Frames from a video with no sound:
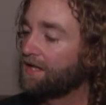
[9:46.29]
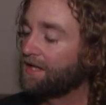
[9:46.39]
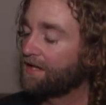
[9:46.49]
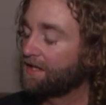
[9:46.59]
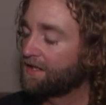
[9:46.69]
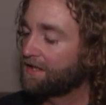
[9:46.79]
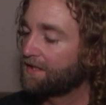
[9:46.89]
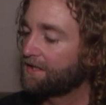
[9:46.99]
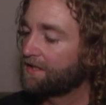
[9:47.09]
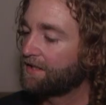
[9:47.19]
It
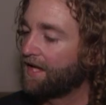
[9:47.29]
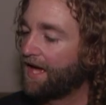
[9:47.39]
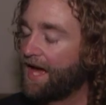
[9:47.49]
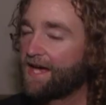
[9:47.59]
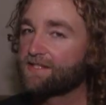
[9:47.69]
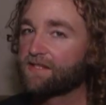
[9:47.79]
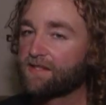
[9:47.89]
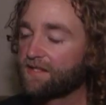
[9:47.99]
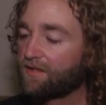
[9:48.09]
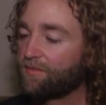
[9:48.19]
has a
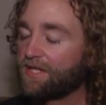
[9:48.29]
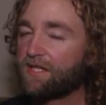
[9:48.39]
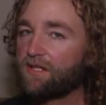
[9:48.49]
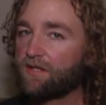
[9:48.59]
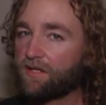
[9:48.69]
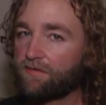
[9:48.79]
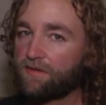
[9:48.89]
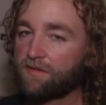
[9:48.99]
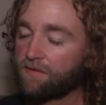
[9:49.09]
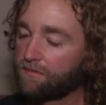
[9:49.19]
little bit of heel
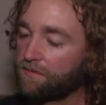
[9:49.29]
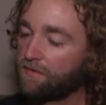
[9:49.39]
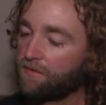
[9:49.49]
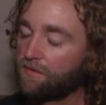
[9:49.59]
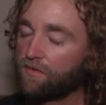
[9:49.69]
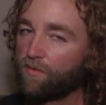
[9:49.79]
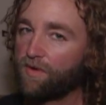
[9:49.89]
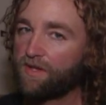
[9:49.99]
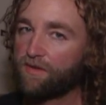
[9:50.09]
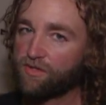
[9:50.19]
lift
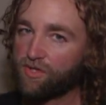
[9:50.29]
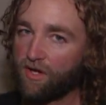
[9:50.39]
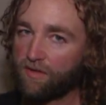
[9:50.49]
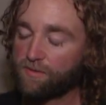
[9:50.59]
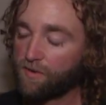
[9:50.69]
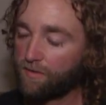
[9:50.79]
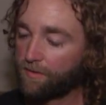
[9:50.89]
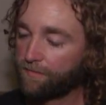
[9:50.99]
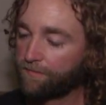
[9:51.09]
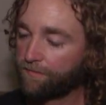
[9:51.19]
without the shock
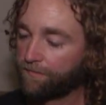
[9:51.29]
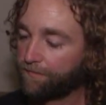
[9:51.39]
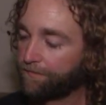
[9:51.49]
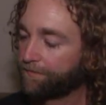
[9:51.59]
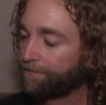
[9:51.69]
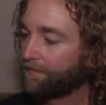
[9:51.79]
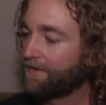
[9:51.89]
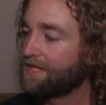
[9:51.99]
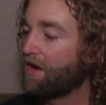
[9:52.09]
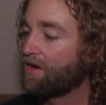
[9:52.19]
absorber.
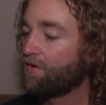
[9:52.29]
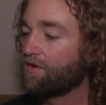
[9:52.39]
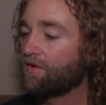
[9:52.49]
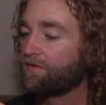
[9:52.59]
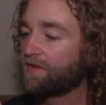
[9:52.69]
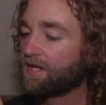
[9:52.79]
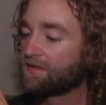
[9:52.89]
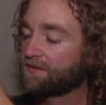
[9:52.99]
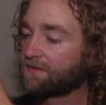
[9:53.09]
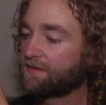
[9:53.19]
Now I don't know if
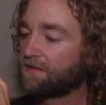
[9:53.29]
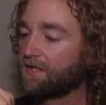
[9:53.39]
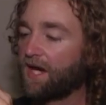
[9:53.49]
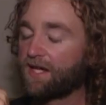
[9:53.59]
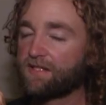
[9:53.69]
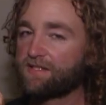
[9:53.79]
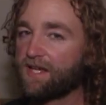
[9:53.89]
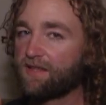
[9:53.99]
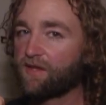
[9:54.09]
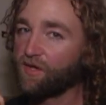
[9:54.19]
I could
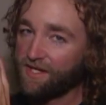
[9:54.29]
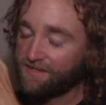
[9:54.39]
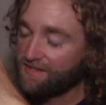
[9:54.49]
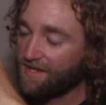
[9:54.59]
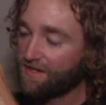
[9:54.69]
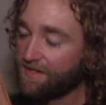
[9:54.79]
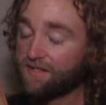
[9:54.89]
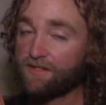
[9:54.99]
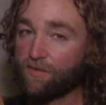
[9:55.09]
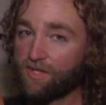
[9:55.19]
take the laces out of the
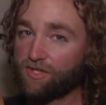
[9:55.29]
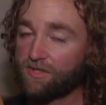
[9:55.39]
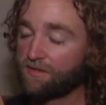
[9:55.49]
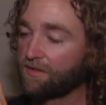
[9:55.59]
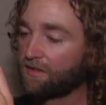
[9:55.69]
intuition.